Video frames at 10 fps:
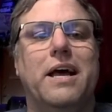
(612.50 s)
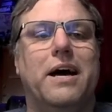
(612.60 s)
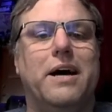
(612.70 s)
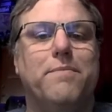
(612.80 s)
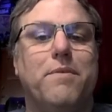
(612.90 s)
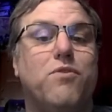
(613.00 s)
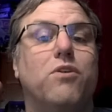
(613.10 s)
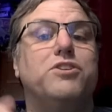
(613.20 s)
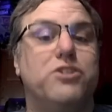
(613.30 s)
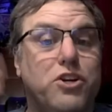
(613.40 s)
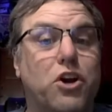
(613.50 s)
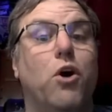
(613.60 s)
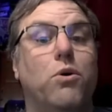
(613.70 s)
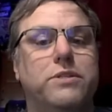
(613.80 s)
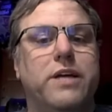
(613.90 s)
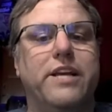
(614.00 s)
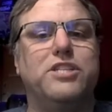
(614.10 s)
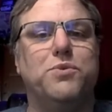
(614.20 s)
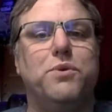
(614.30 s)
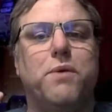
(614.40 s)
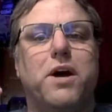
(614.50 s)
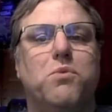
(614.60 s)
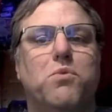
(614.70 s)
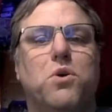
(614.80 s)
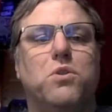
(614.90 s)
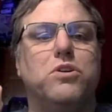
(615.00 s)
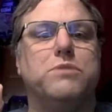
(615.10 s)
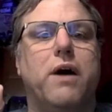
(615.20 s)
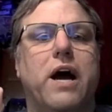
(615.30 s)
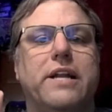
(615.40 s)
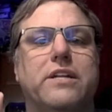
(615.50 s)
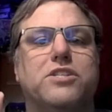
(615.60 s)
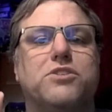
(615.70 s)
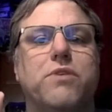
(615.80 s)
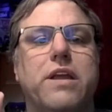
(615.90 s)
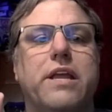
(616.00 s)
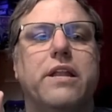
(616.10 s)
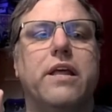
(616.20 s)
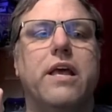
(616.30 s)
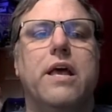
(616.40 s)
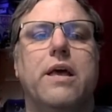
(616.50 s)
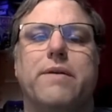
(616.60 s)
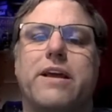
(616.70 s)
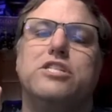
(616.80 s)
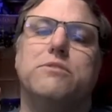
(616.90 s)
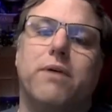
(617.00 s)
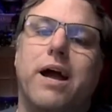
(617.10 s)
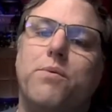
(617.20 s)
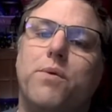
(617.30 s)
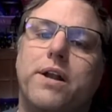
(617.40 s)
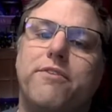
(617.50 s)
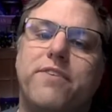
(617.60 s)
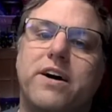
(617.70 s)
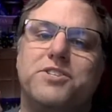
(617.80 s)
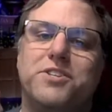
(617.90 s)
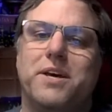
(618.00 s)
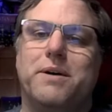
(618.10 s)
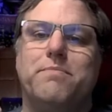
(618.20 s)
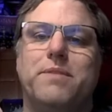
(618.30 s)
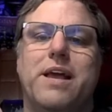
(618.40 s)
Of course, your own dice, you would want to roll those behind a screen, because you might want to fudge them.